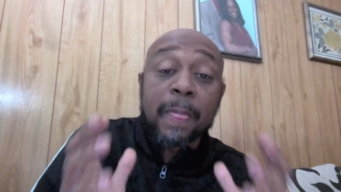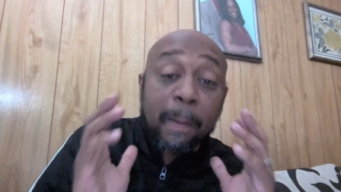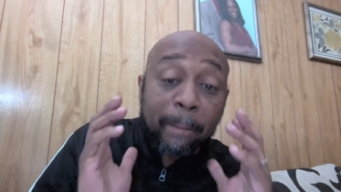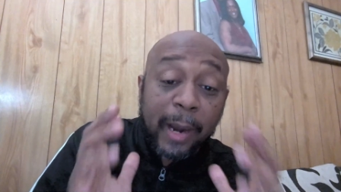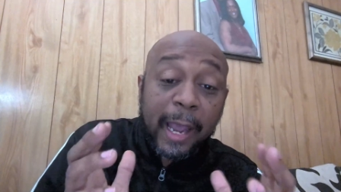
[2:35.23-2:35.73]
The
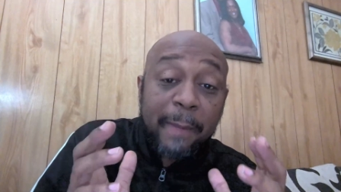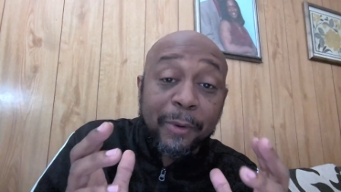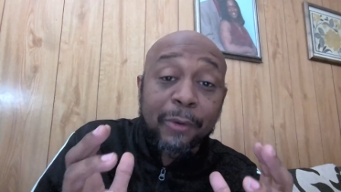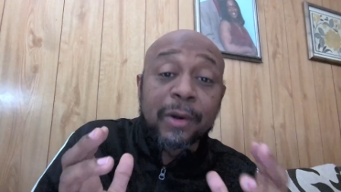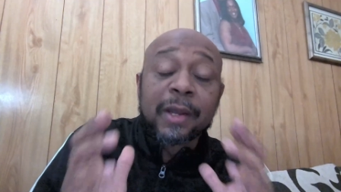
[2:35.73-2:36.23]

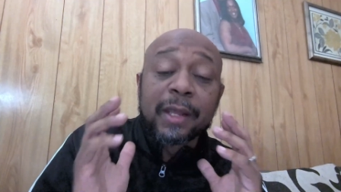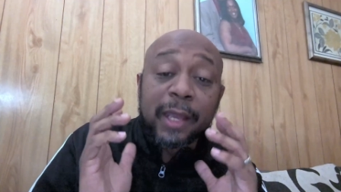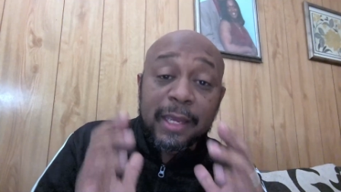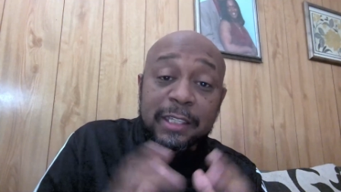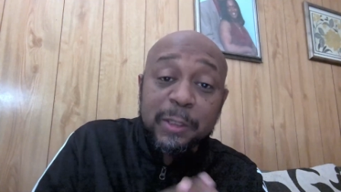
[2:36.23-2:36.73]
Bible
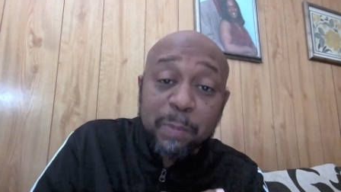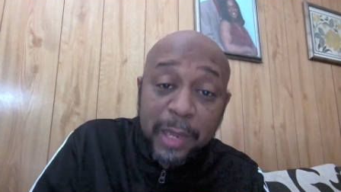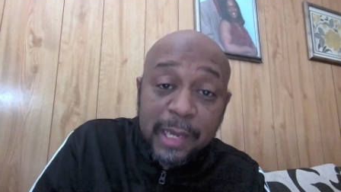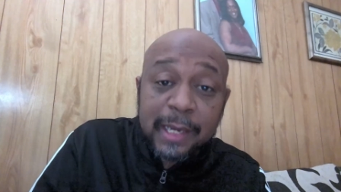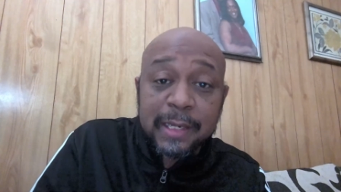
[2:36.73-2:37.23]
is
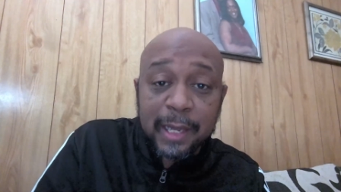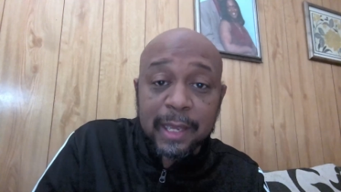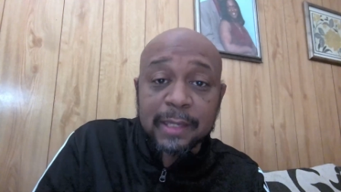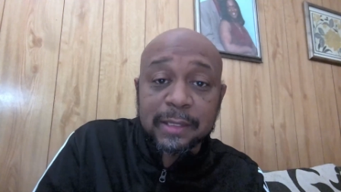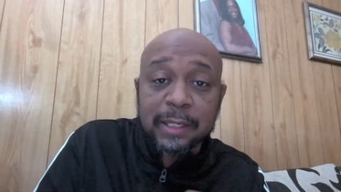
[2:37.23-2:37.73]
speaking
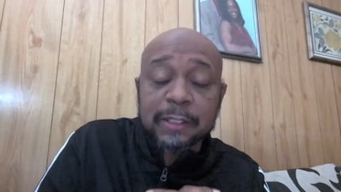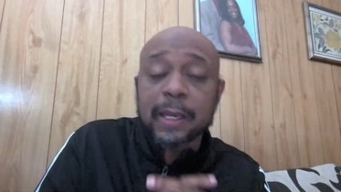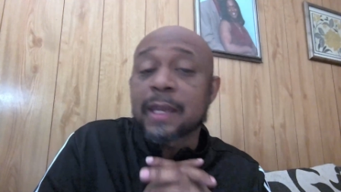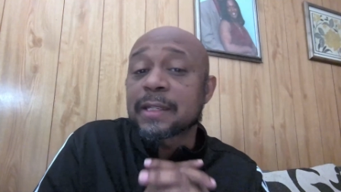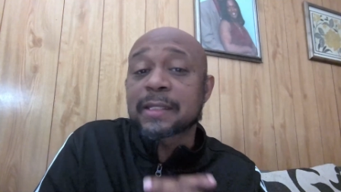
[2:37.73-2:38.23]
against this
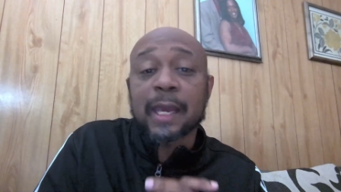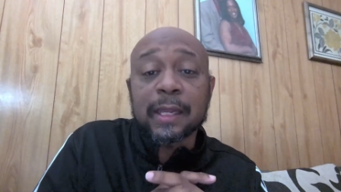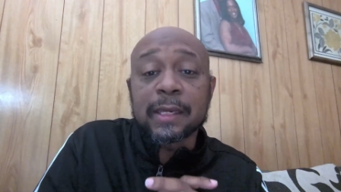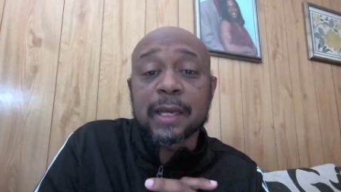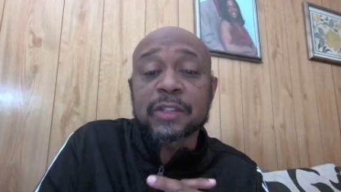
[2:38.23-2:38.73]
and it's
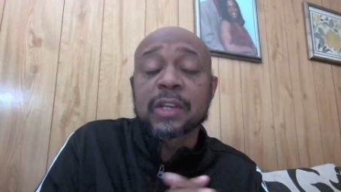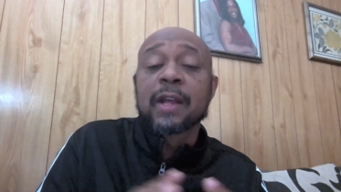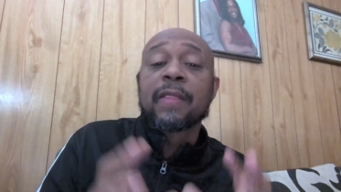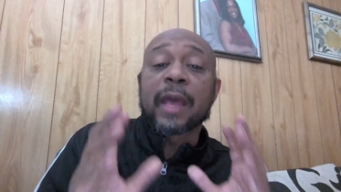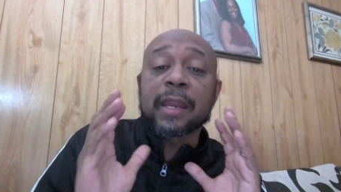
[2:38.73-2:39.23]
telling us
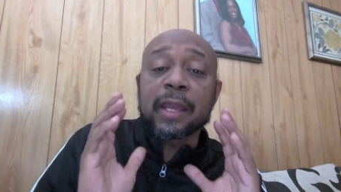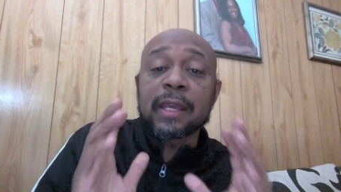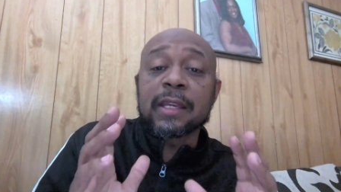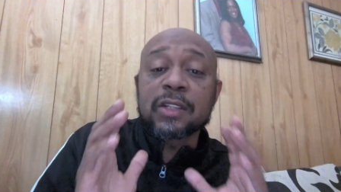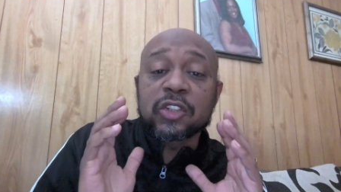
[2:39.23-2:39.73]
that
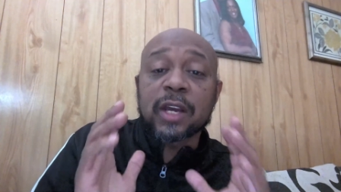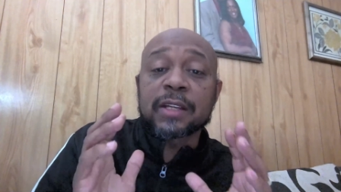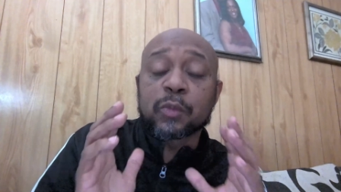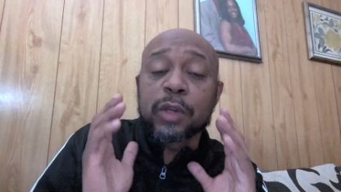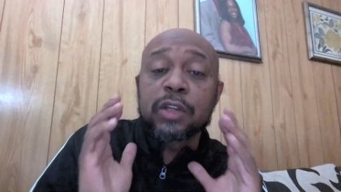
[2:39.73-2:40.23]
in
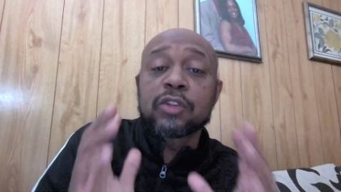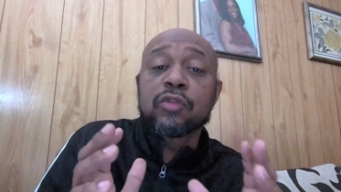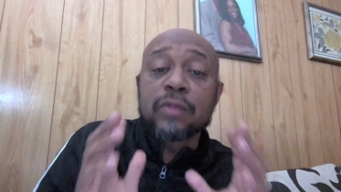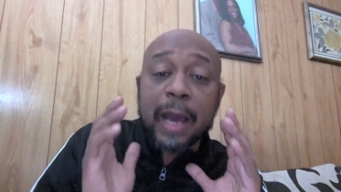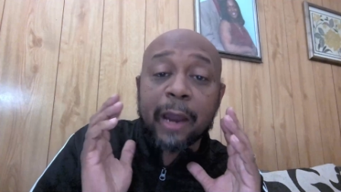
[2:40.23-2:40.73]
unjust, we
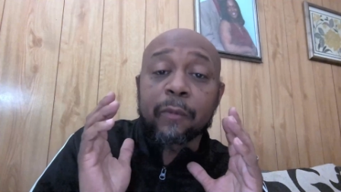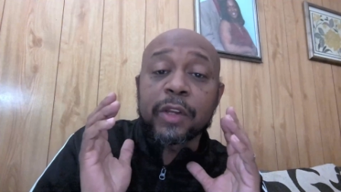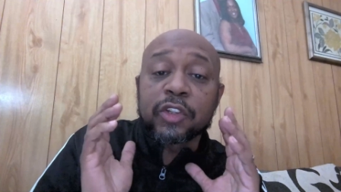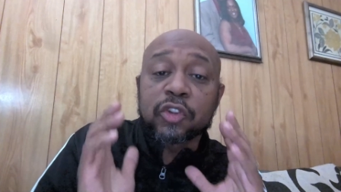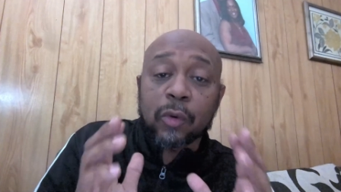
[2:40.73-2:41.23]
do not
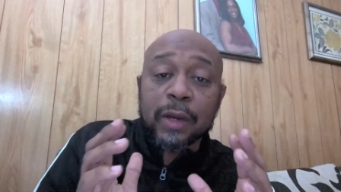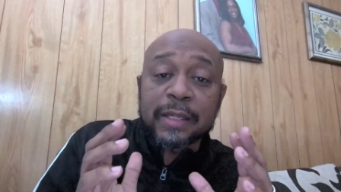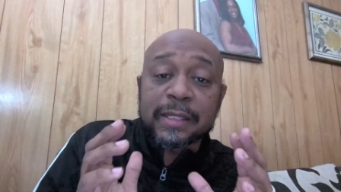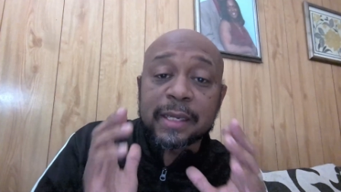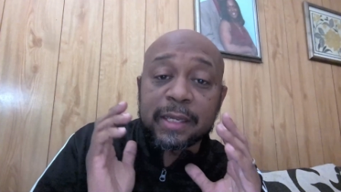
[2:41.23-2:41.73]

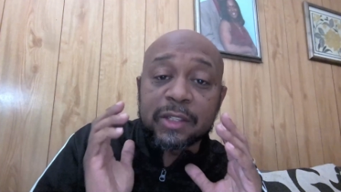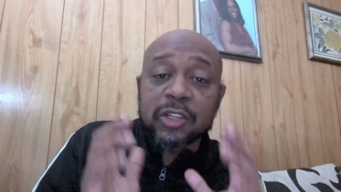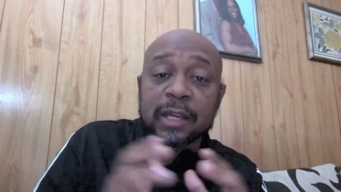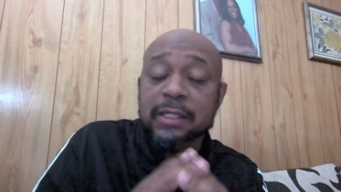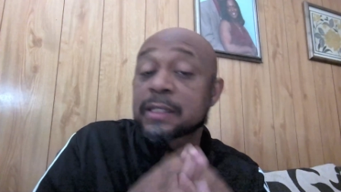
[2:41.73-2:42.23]
rejoice in
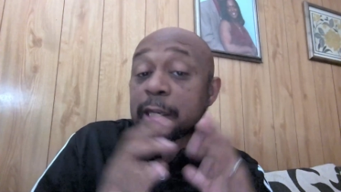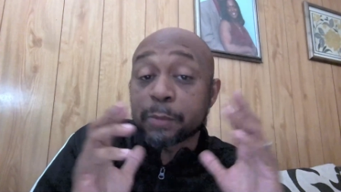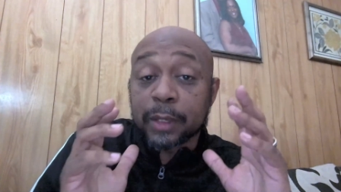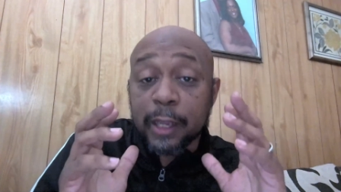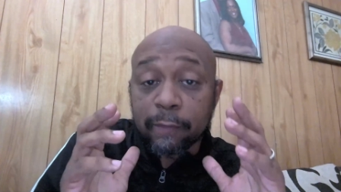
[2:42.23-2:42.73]
injustice. As
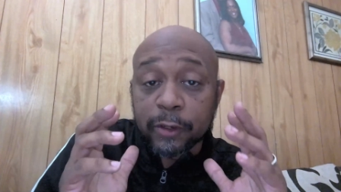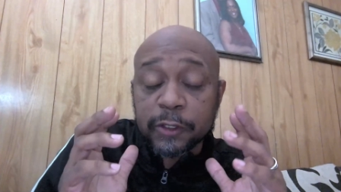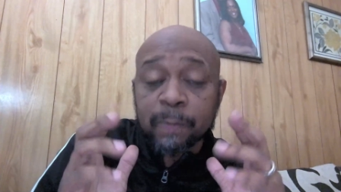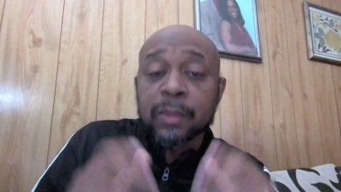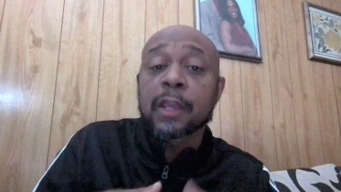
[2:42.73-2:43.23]

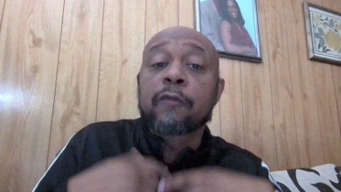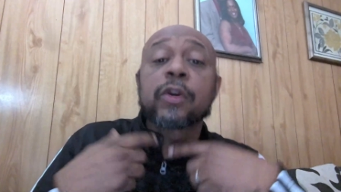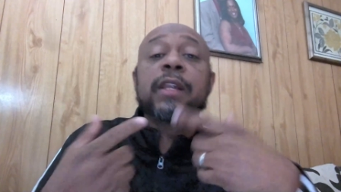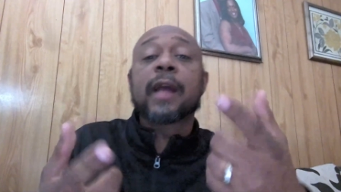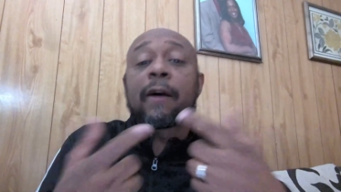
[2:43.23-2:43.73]
believers, if
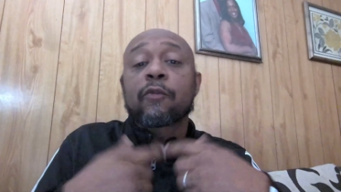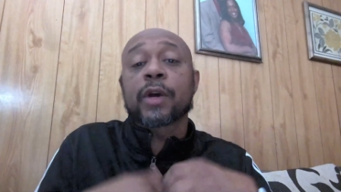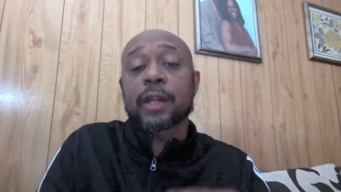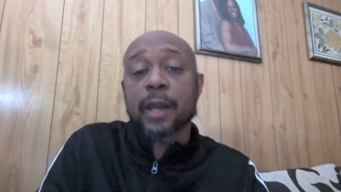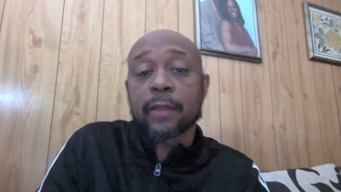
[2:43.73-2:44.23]
we love
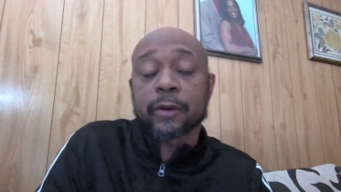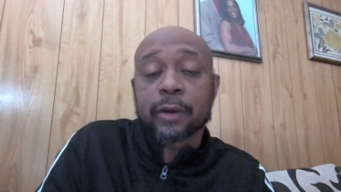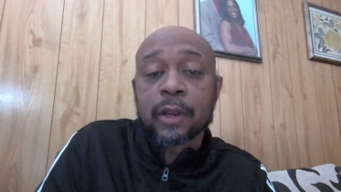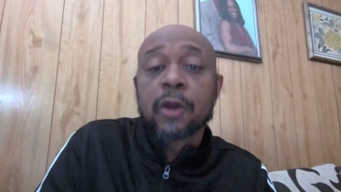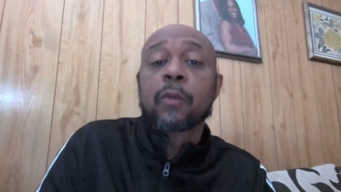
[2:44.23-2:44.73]
one
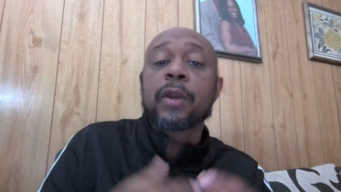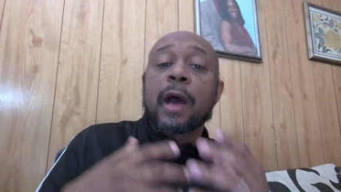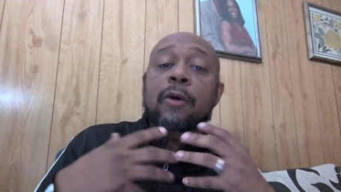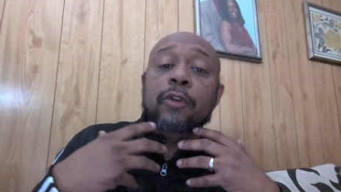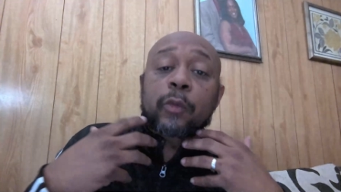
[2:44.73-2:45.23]
another, we're
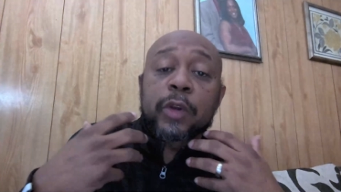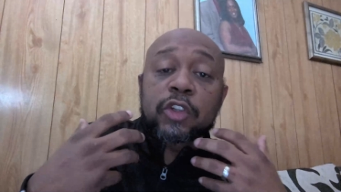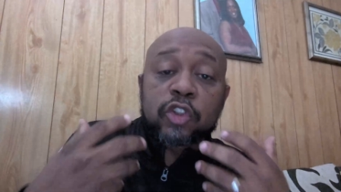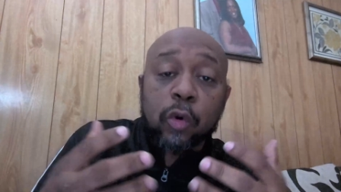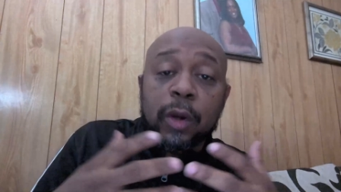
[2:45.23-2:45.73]
not going to
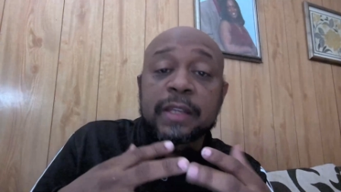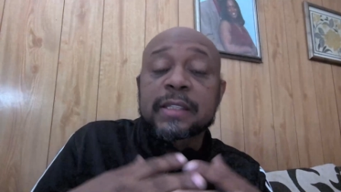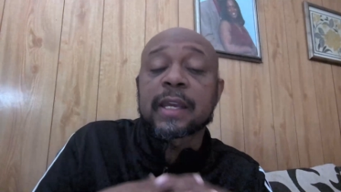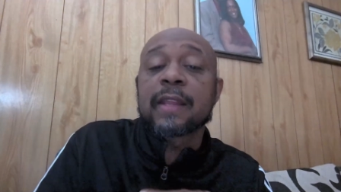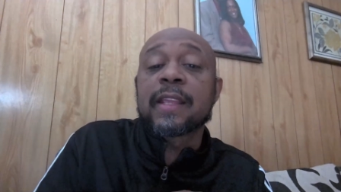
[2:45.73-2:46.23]

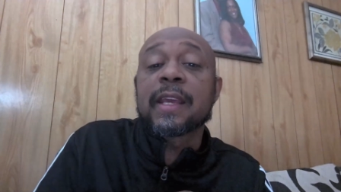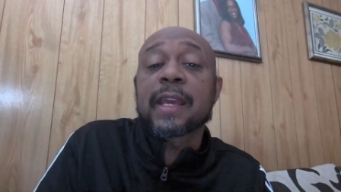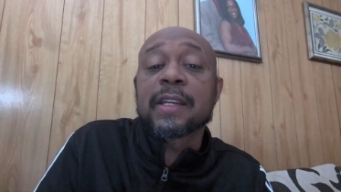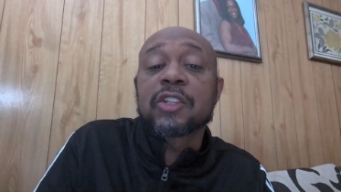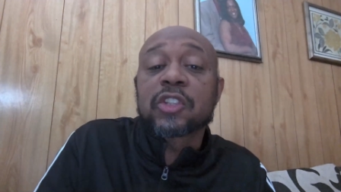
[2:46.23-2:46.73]
rejoice in the
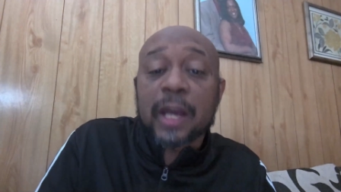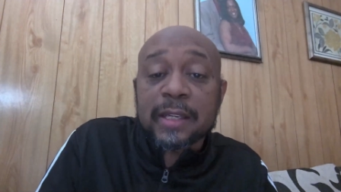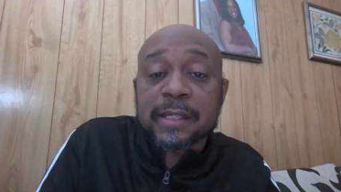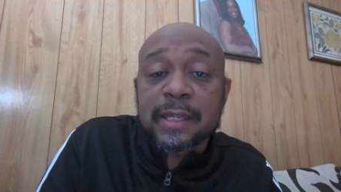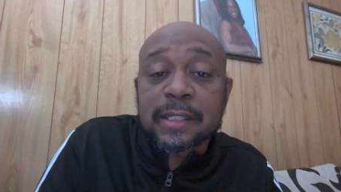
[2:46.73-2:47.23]

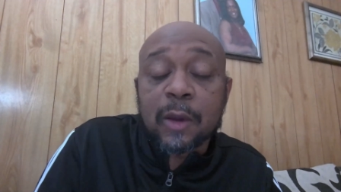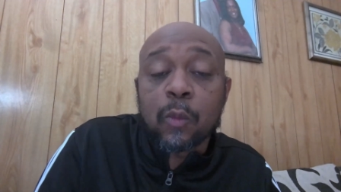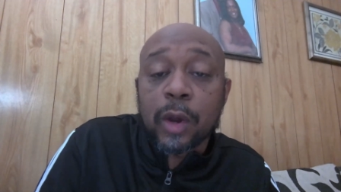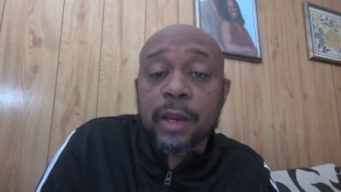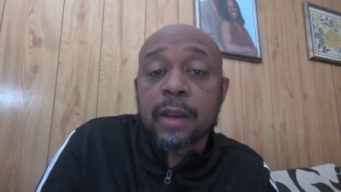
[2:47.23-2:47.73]
injustice that
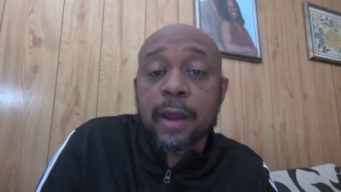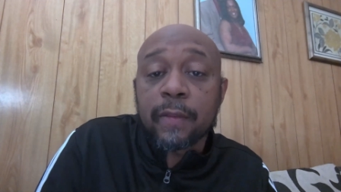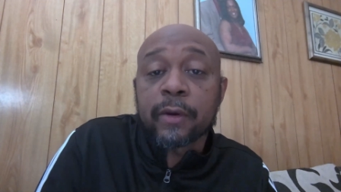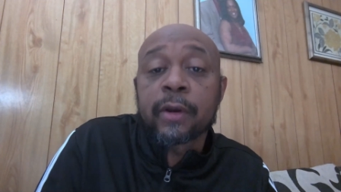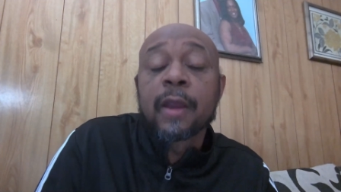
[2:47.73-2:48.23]
one
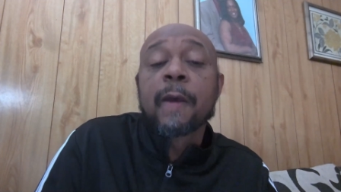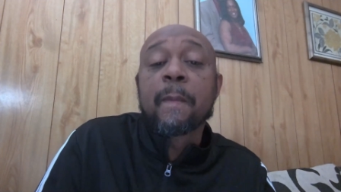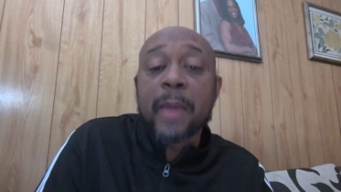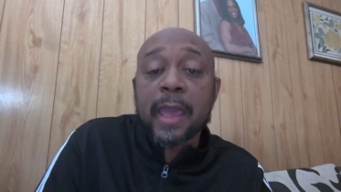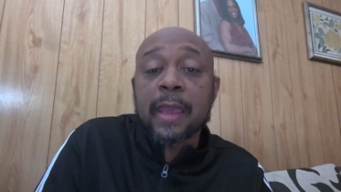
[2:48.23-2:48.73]
another
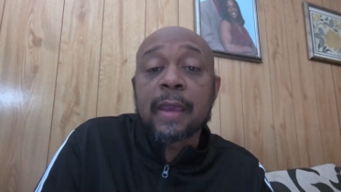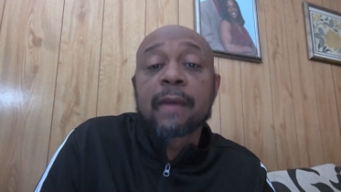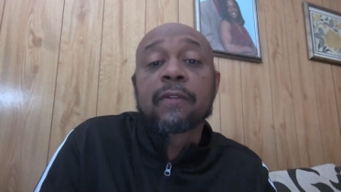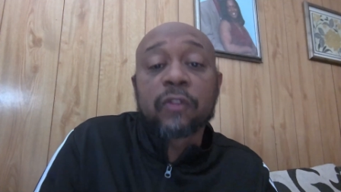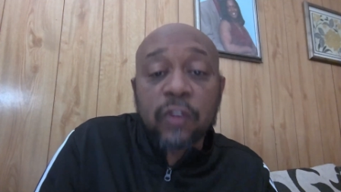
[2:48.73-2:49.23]
may
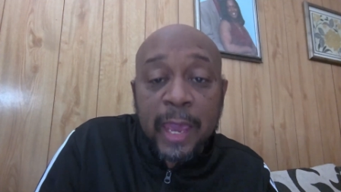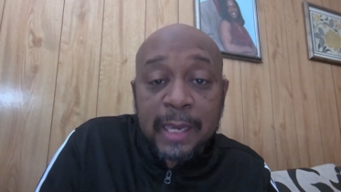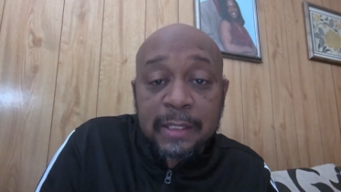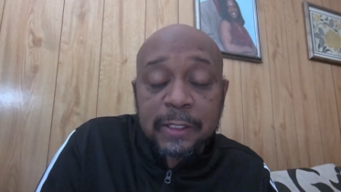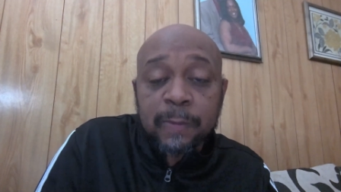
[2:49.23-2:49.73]

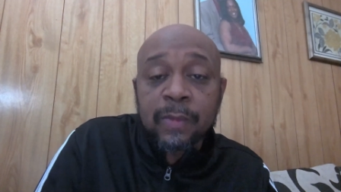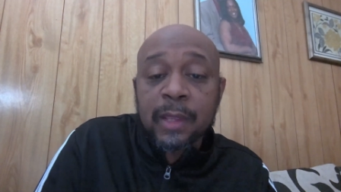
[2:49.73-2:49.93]
face.